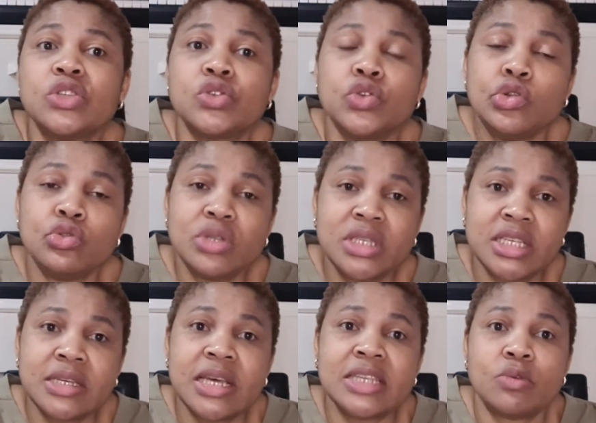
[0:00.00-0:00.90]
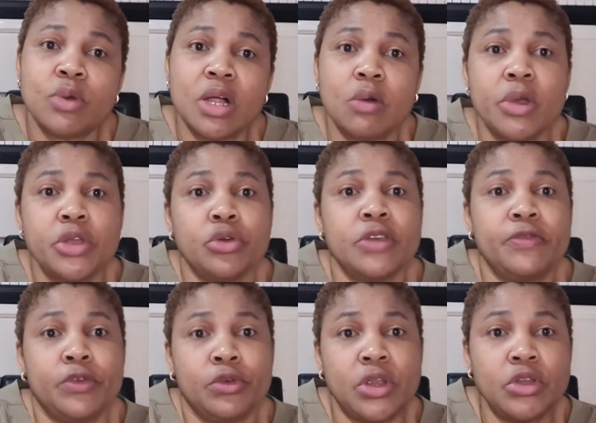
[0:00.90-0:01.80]
to use it as well when
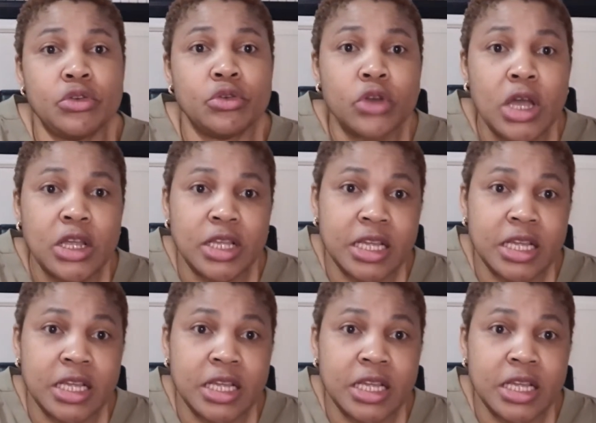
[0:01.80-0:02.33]
if you